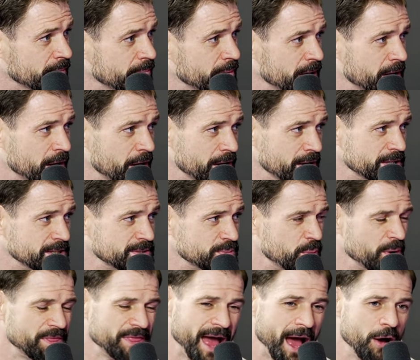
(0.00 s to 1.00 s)
Because I love the
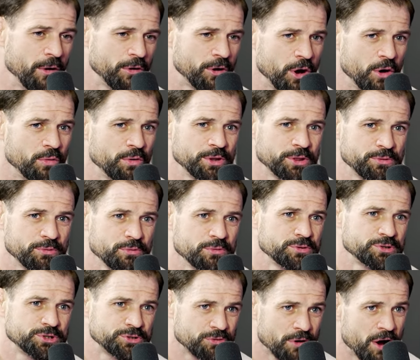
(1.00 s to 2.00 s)
guy. Without going
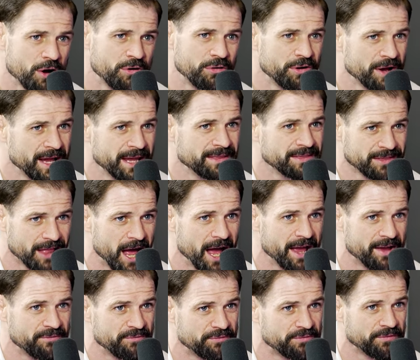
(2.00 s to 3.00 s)
through struggle in
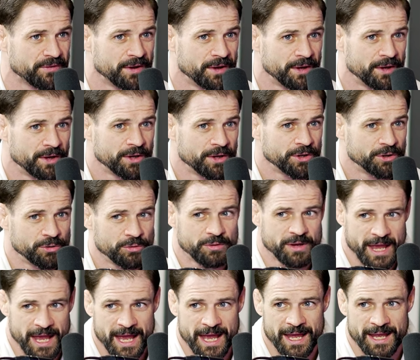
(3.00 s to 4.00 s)
life, you
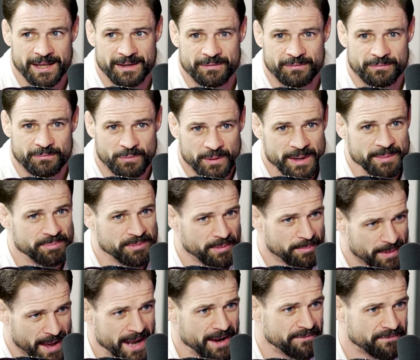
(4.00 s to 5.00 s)
can't reap the
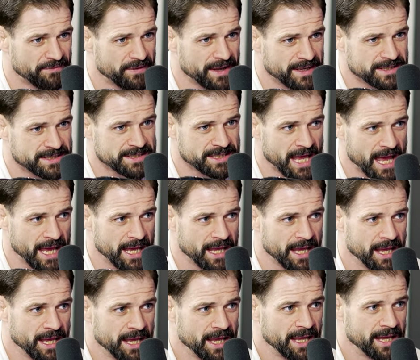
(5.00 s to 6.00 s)
benefits. Like,
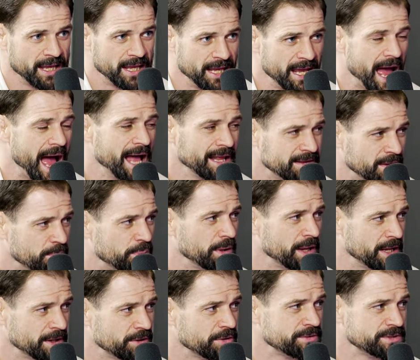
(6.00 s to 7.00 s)
he had to
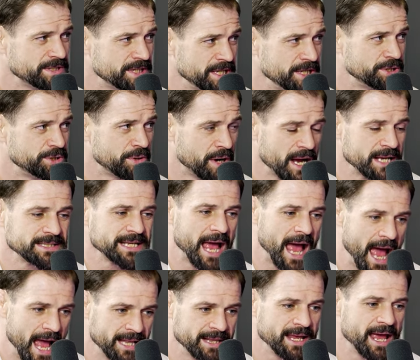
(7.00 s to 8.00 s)
plant those seeds. You guys
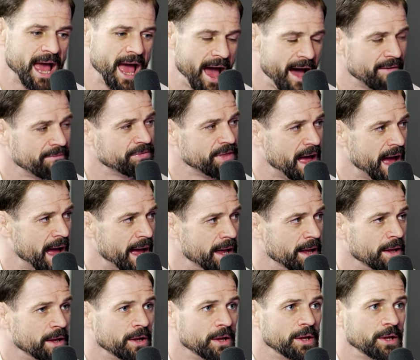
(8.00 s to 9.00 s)
had to have that,
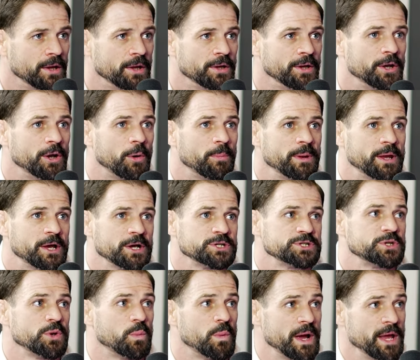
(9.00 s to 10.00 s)
you know,
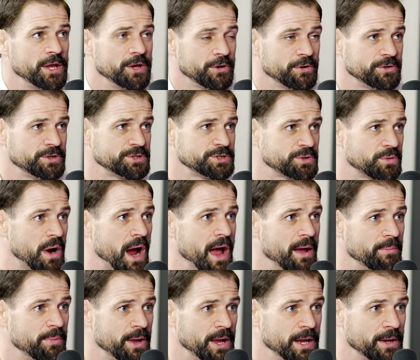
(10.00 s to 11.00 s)
because the way you're
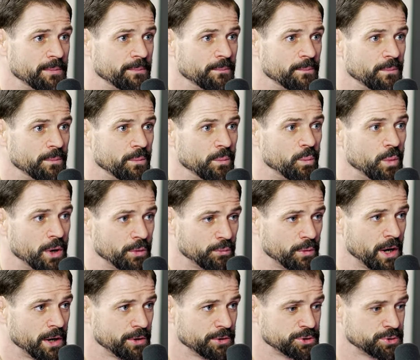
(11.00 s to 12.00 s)
describing what
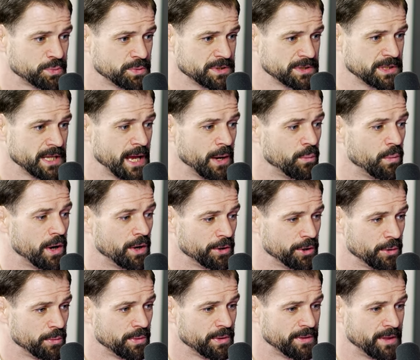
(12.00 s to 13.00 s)
Rutgers was like while
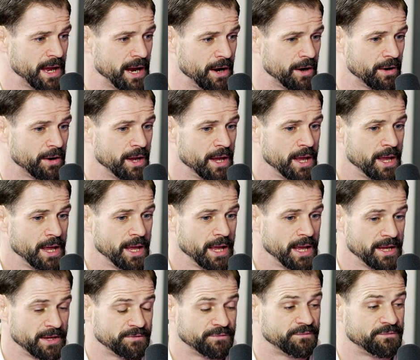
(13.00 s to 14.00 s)
you were there
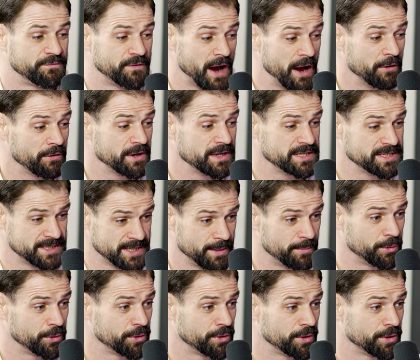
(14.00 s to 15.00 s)
is very
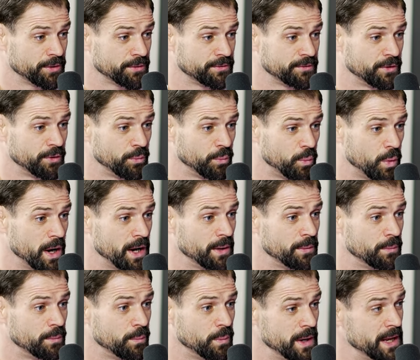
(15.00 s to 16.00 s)
similar to
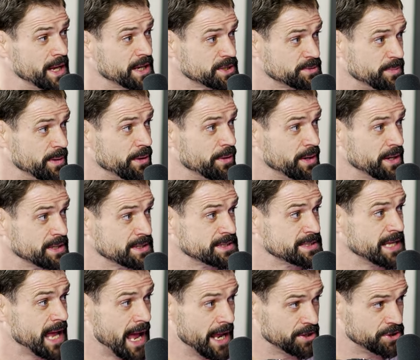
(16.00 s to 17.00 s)
what we
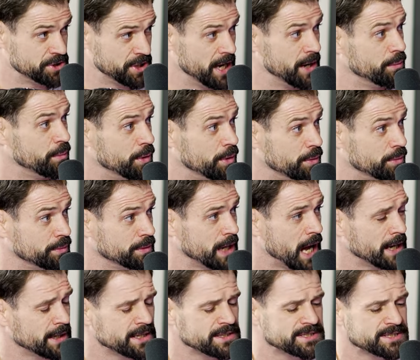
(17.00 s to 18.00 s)
experienced at J W U.
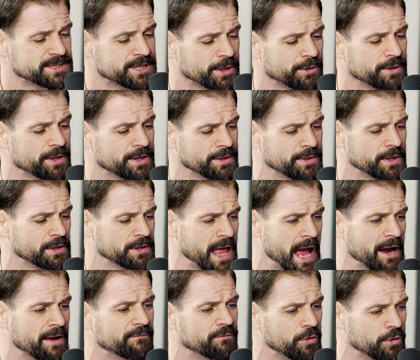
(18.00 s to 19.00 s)
Not necessarily the
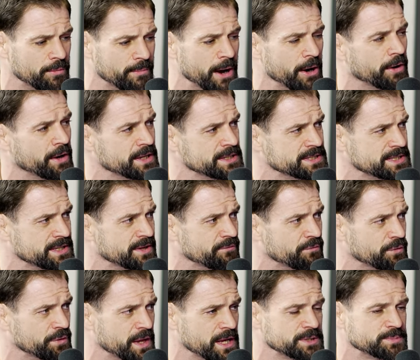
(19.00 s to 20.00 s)
lack of All-Americans and
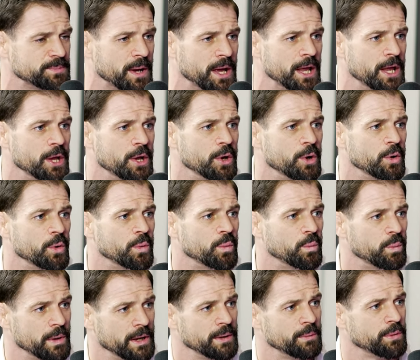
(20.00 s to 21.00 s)
different things, but
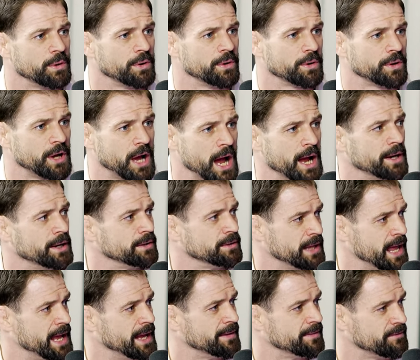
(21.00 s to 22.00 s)
we were kind of
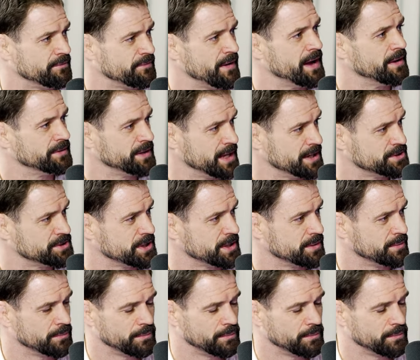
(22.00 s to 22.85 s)
laying the foundation.